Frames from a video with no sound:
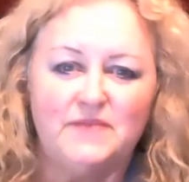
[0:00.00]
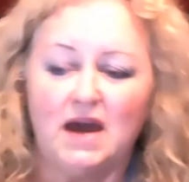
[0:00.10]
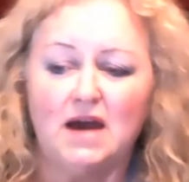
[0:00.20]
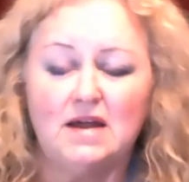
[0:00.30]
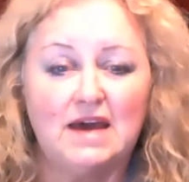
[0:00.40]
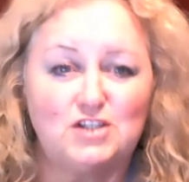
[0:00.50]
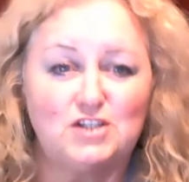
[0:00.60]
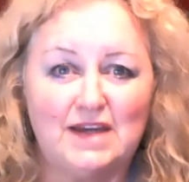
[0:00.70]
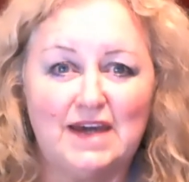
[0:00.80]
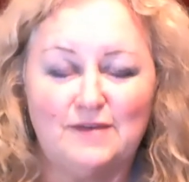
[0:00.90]
I'll
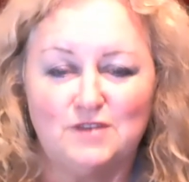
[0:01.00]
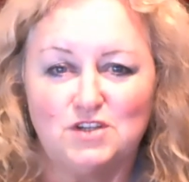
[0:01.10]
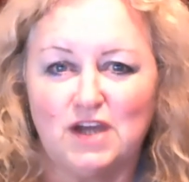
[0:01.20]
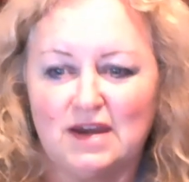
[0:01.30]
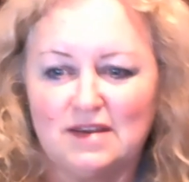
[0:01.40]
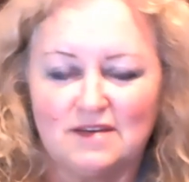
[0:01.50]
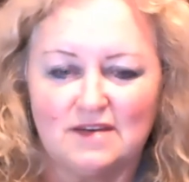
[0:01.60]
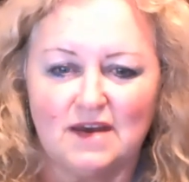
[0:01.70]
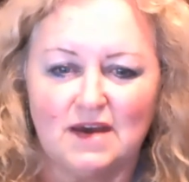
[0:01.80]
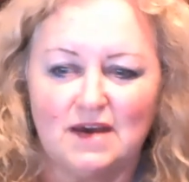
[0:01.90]
actually have a chat,
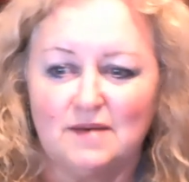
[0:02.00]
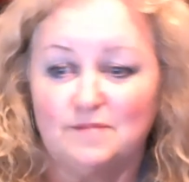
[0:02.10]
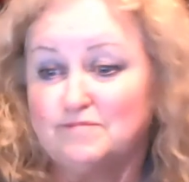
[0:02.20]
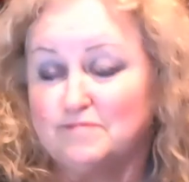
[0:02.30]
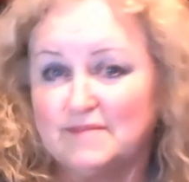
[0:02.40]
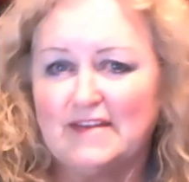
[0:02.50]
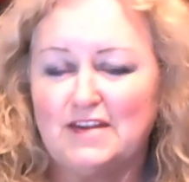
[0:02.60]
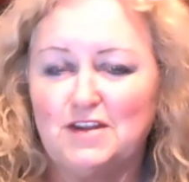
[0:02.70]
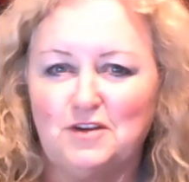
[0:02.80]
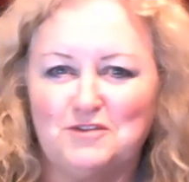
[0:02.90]

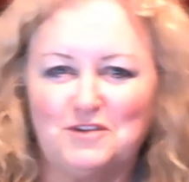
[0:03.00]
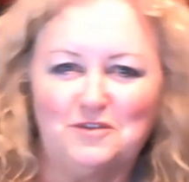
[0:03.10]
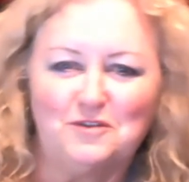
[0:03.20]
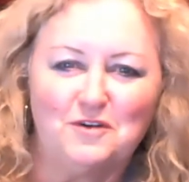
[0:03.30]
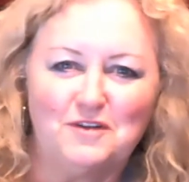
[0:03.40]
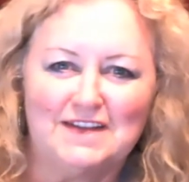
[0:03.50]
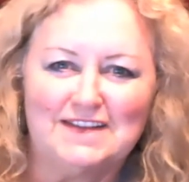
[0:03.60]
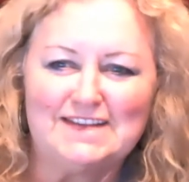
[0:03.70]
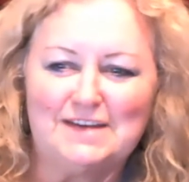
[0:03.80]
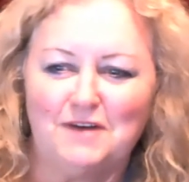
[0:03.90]
send a note to Google
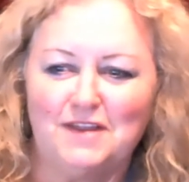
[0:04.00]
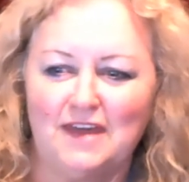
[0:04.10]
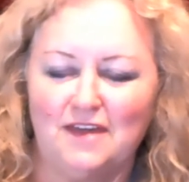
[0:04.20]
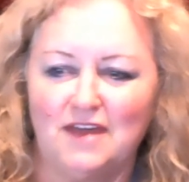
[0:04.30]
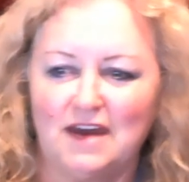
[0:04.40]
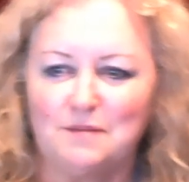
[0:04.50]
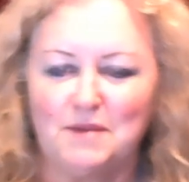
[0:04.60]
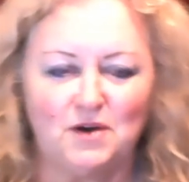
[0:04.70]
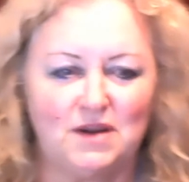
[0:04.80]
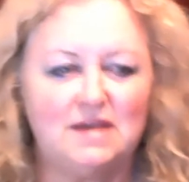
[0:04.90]
and see what they think
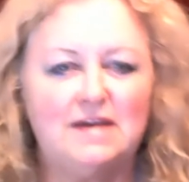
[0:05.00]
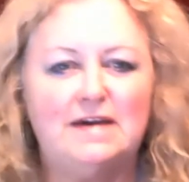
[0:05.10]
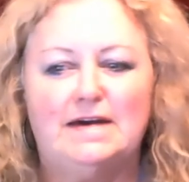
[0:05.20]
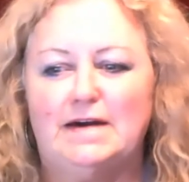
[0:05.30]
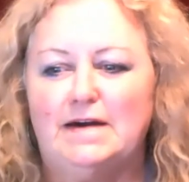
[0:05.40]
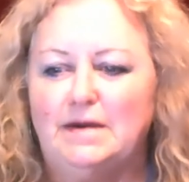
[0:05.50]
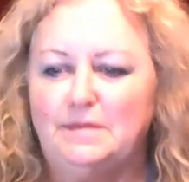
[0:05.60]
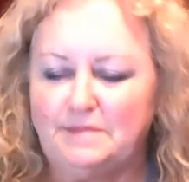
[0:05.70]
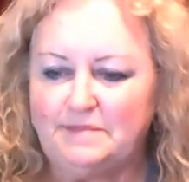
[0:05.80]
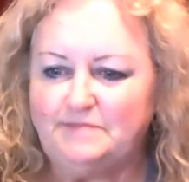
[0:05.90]
about it.
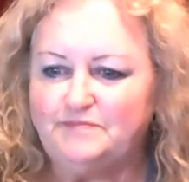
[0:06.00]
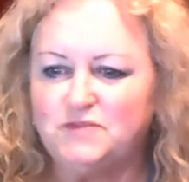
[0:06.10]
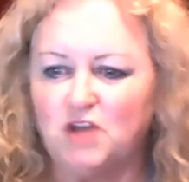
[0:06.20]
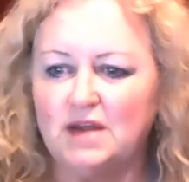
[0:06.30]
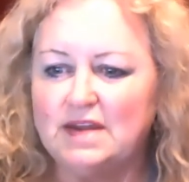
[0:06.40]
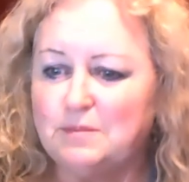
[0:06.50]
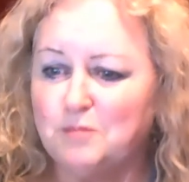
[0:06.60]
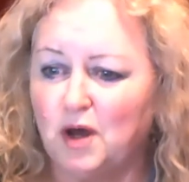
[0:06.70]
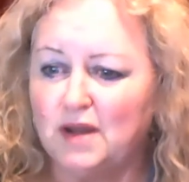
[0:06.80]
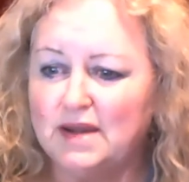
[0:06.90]
Dawn
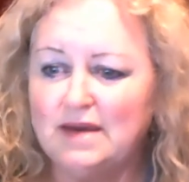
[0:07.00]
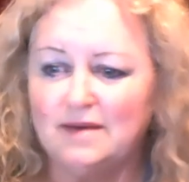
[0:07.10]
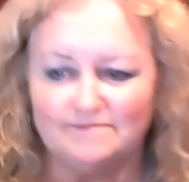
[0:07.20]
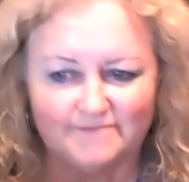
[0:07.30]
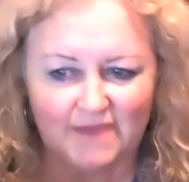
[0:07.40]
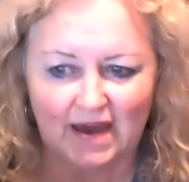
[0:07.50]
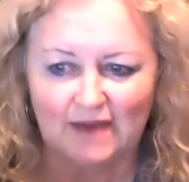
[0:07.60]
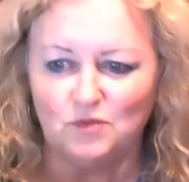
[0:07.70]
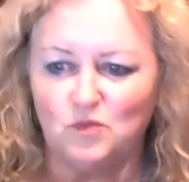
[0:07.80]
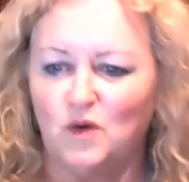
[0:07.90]
Inbody,
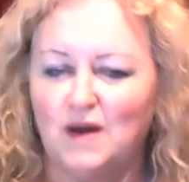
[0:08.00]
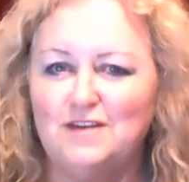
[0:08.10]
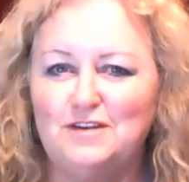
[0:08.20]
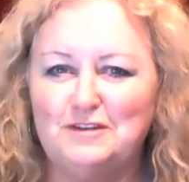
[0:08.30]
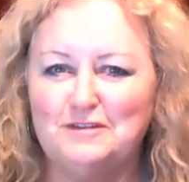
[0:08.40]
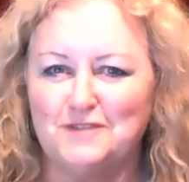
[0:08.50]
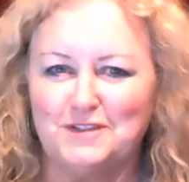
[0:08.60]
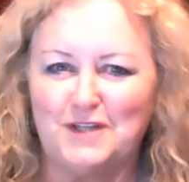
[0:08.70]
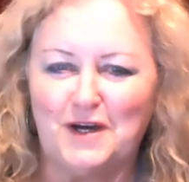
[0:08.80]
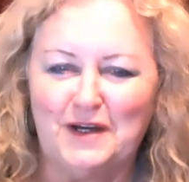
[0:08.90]
have a
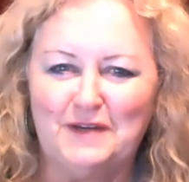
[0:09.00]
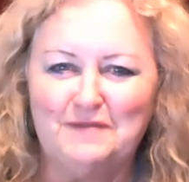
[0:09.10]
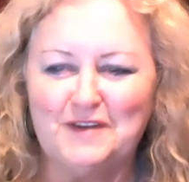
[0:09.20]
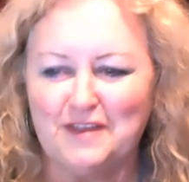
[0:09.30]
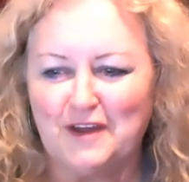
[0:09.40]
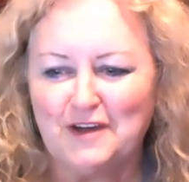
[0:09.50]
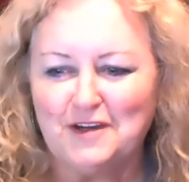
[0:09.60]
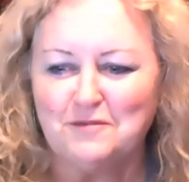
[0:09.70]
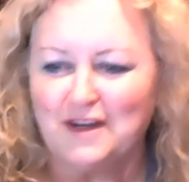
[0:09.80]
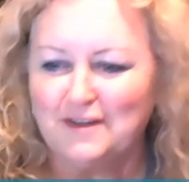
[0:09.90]
wonderful time with
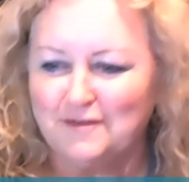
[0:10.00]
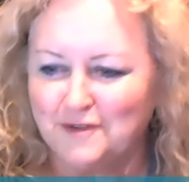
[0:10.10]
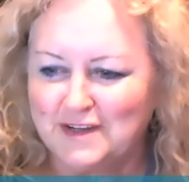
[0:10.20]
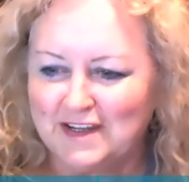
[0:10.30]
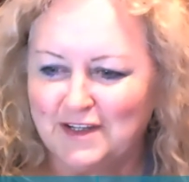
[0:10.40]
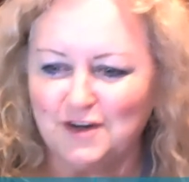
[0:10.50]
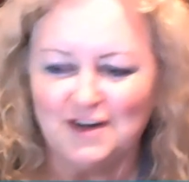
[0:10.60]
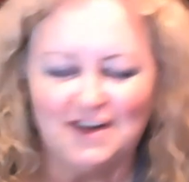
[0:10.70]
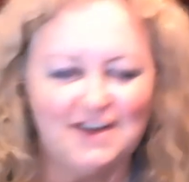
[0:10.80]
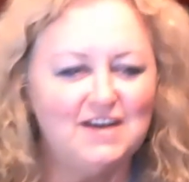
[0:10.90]
your wife for
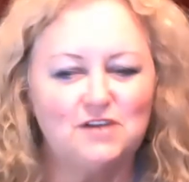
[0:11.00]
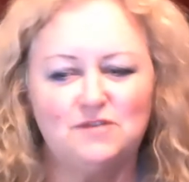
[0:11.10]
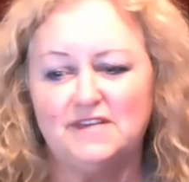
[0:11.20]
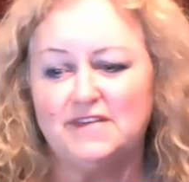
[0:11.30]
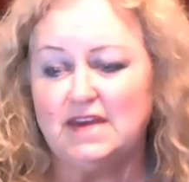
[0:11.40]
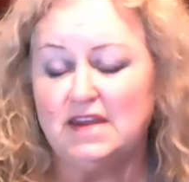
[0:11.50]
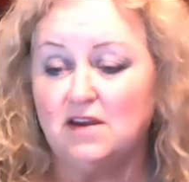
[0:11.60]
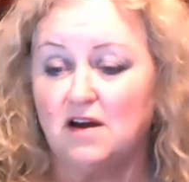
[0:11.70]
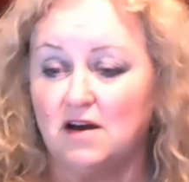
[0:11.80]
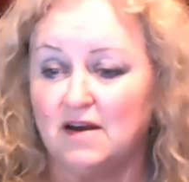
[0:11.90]
dinner. Christine,
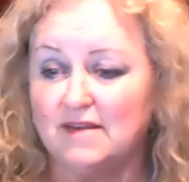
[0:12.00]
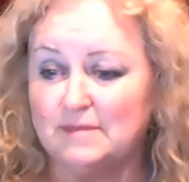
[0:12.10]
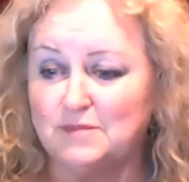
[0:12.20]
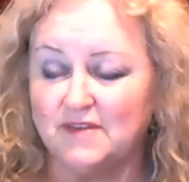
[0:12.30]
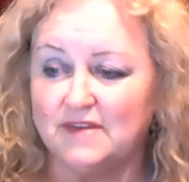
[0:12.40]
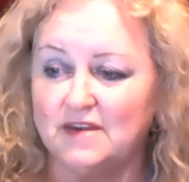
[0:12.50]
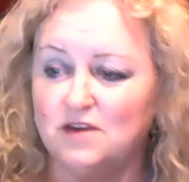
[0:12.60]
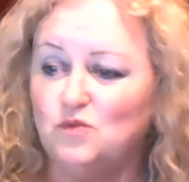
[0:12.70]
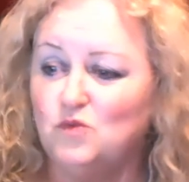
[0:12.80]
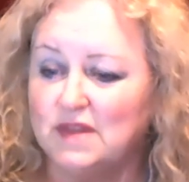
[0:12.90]
awesome to see
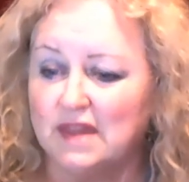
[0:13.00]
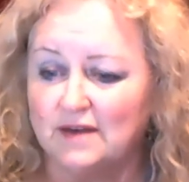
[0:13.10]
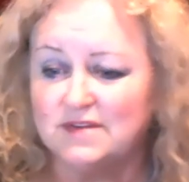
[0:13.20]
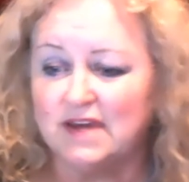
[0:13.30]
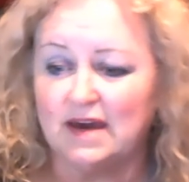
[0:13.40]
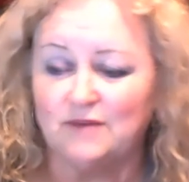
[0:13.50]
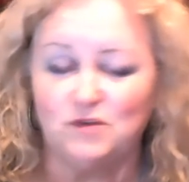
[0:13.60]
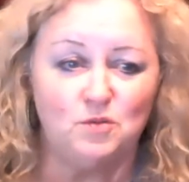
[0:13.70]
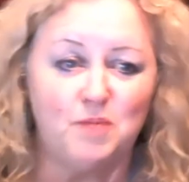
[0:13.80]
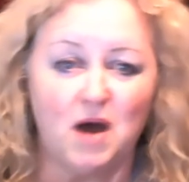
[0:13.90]
you. Would love to have
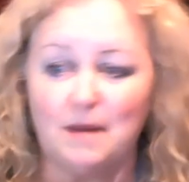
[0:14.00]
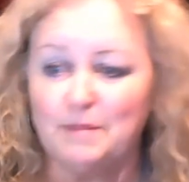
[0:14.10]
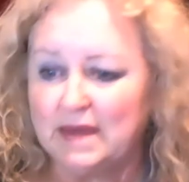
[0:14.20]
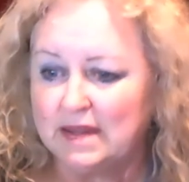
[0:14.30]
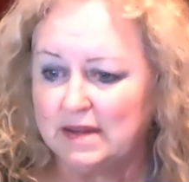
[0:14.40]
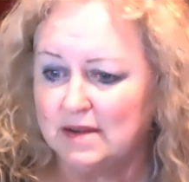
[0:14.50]
you pop in.